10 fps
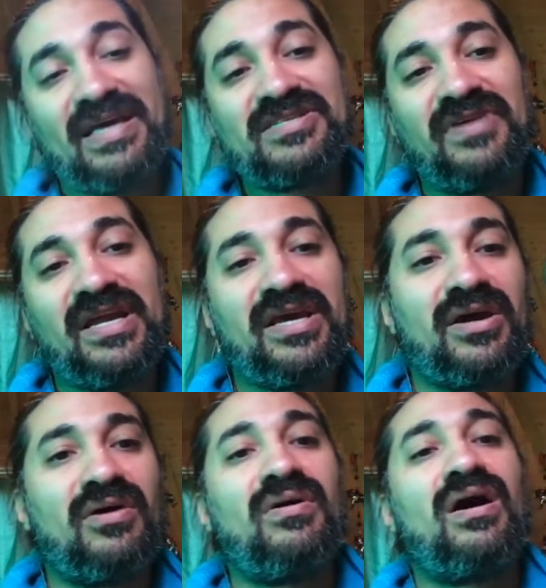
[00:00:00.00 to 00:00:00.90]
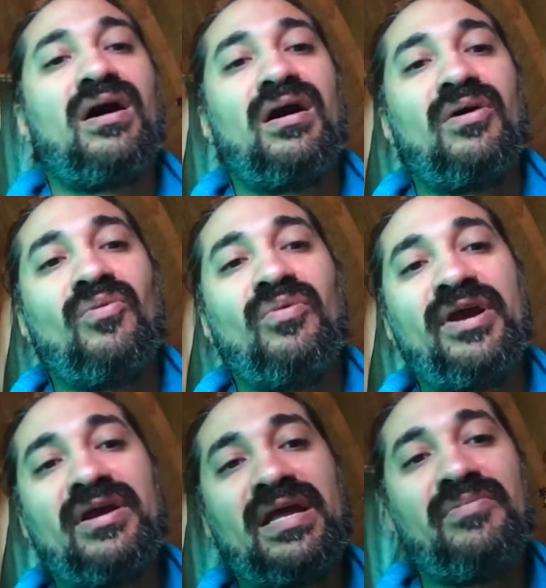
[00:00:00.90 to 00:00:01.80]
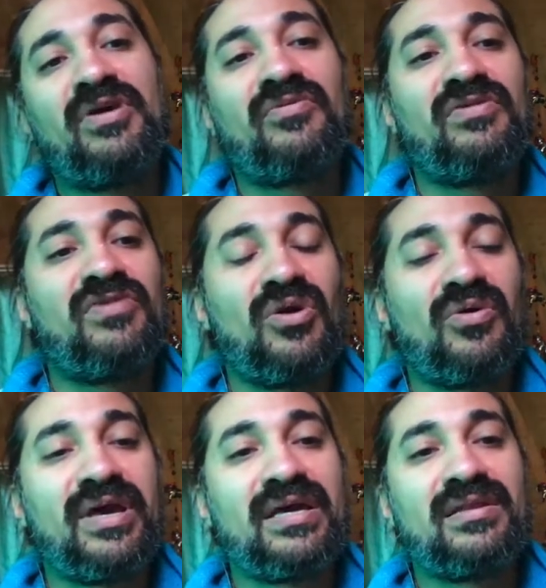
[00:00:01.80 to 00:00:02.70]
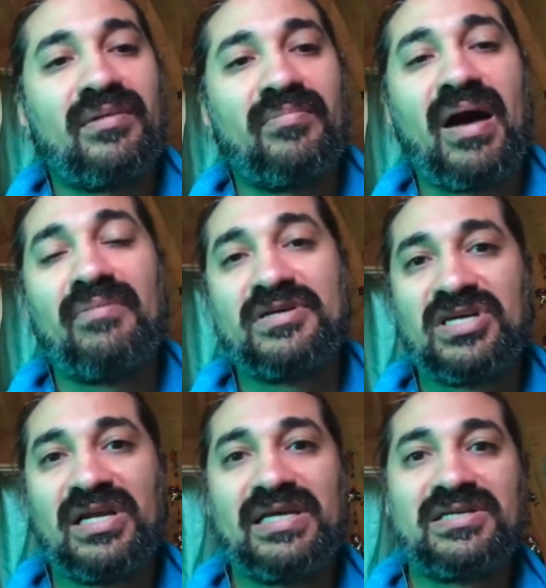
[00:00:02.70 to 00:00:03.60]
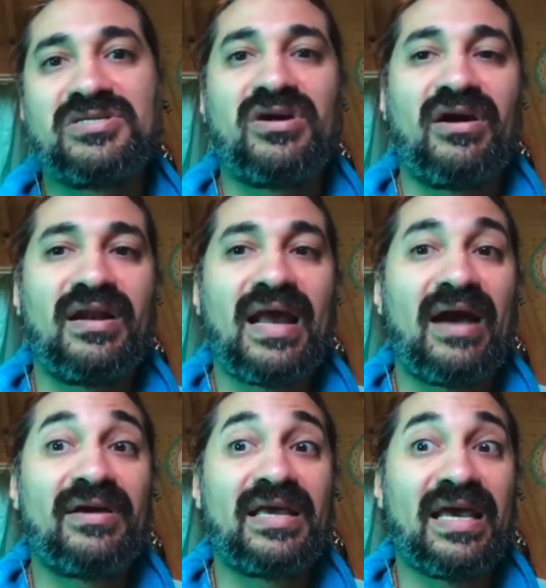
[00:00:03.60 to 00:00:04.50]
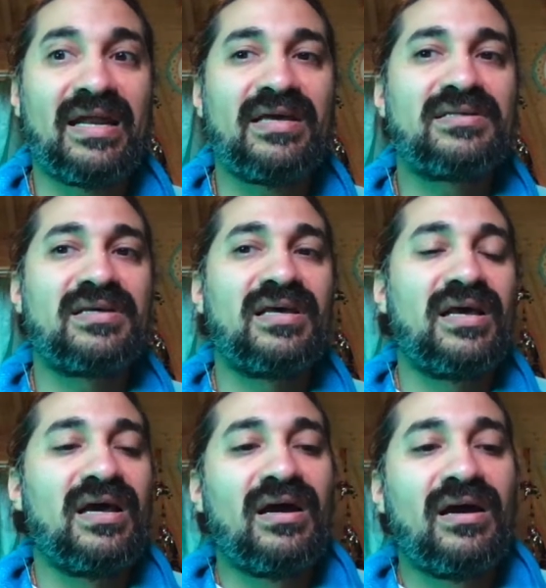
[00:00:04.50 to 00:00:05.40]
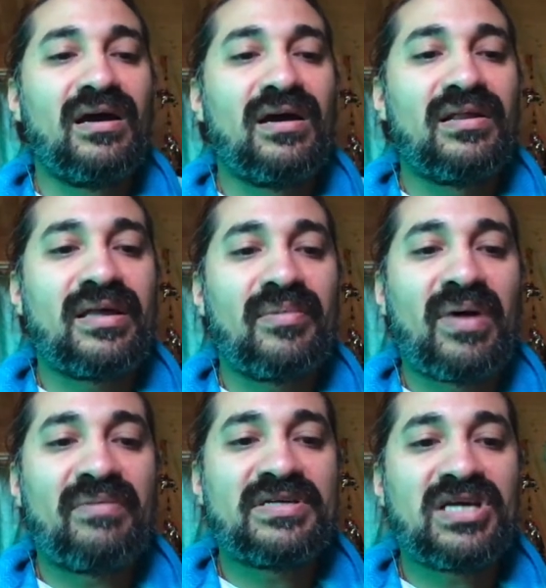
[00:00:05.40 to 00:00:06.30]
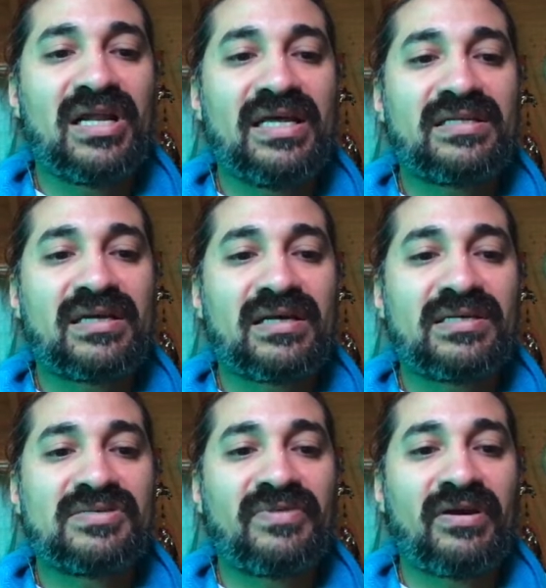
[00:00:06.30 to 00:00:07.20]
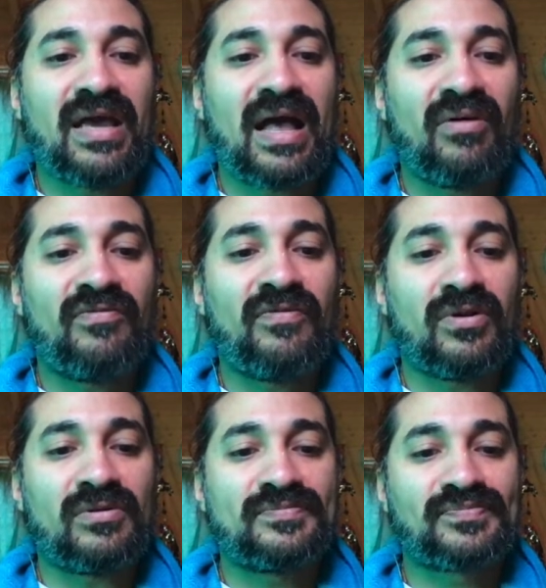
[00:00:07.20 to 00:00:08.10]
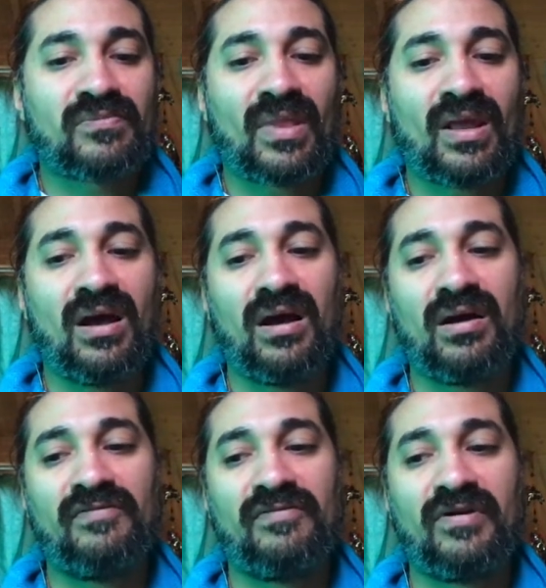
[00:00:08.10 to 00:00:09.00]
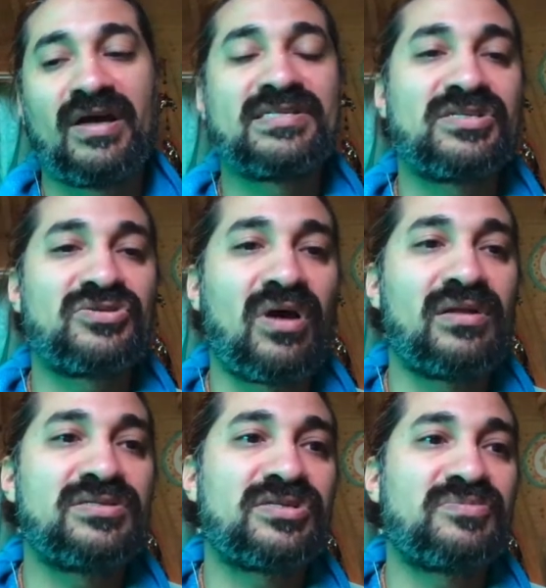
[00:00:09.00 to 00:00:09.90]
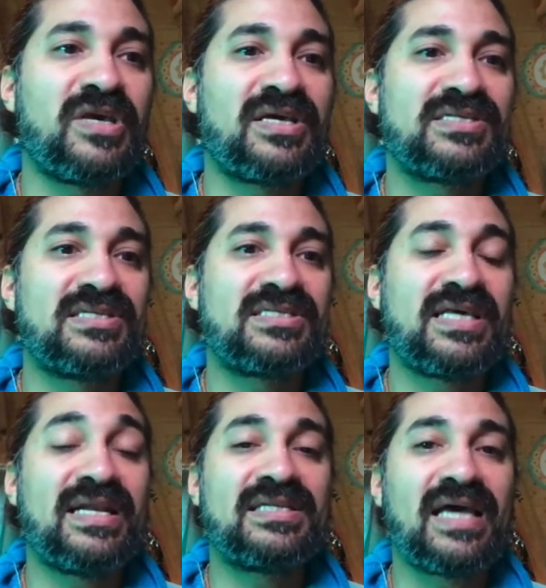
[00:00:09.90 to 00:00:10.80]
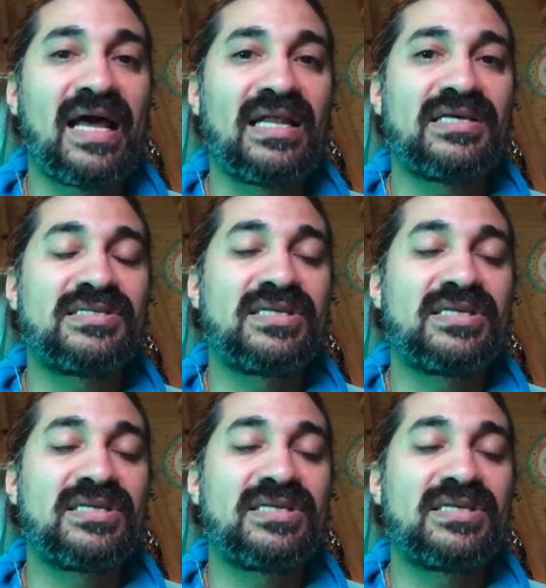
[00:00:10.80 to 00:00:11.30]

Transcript: video, we are going to be reviewing the Bhava Chalita Chart and how to get it. The Bhava Chalita is very helpful for us astrologers because it's going to tell us